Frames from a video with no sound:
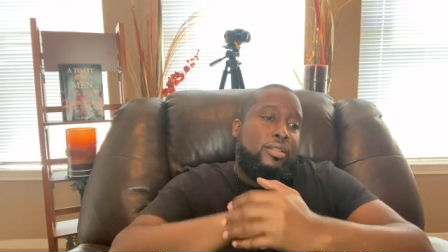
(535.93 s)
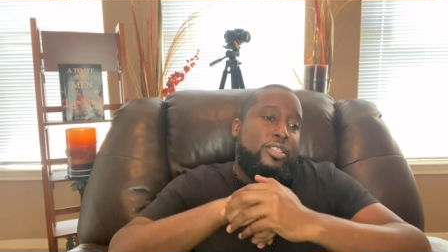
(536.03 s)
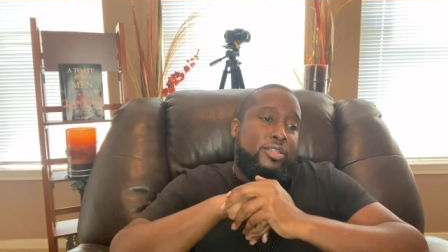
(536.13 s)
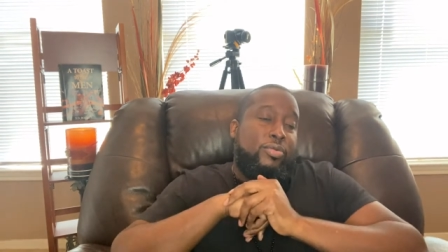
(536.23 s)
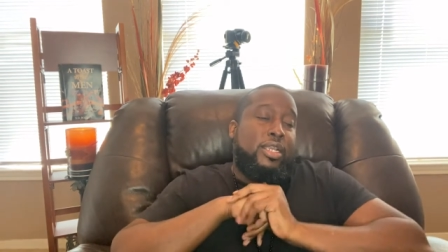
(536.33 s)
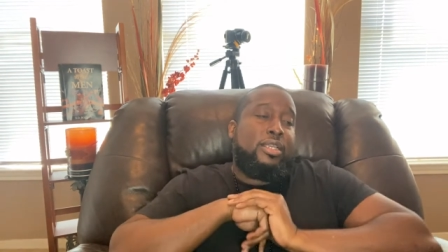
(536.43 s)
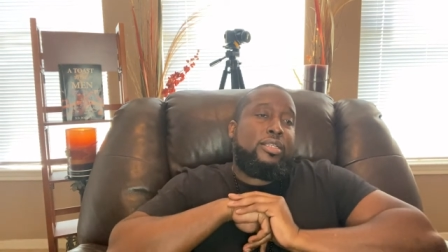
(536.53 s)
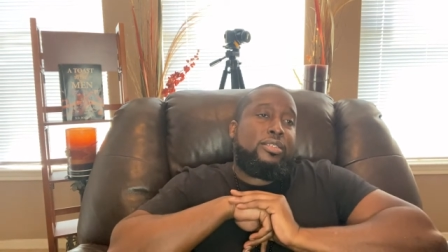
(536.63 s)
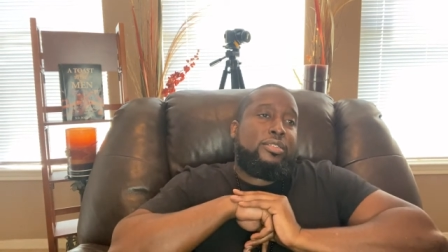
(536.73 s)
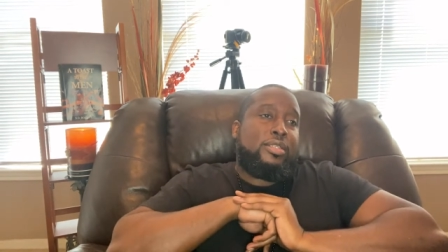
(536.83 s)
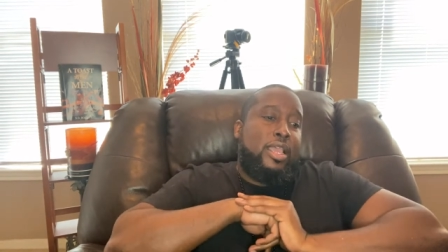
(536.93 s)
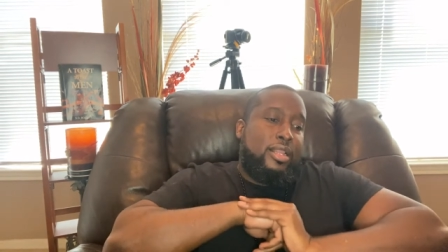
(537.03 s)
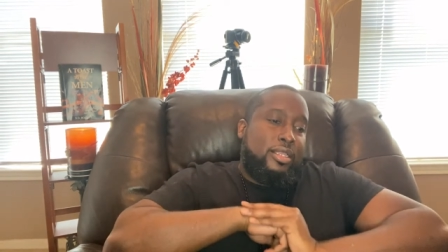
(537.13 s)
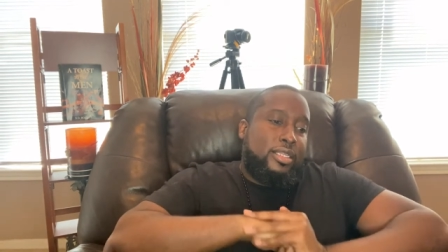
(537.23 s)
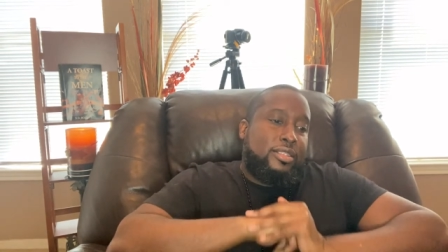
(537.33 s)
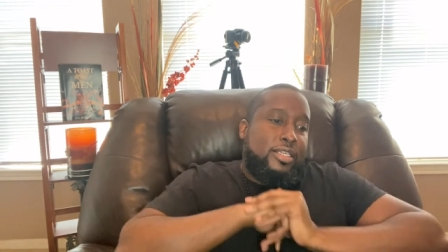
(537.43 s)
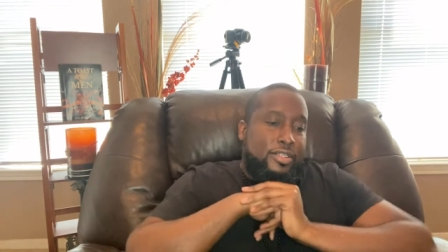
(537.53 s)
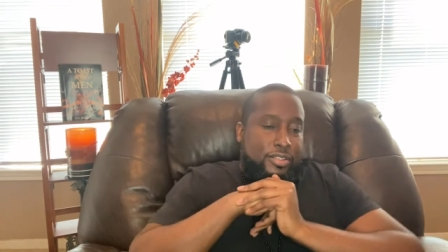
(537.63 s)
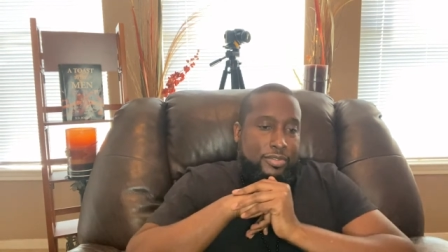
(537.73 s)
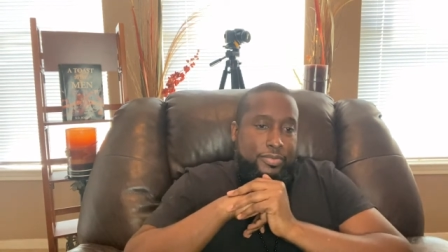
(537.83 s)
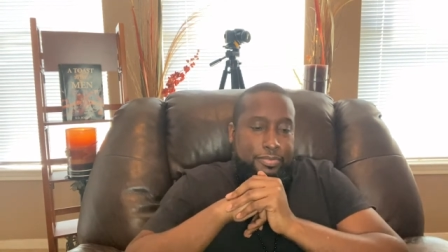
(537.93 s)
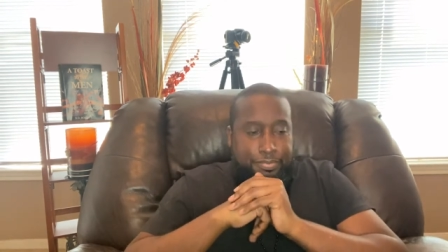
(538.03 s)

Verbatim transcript: The screen, she's like, look at this.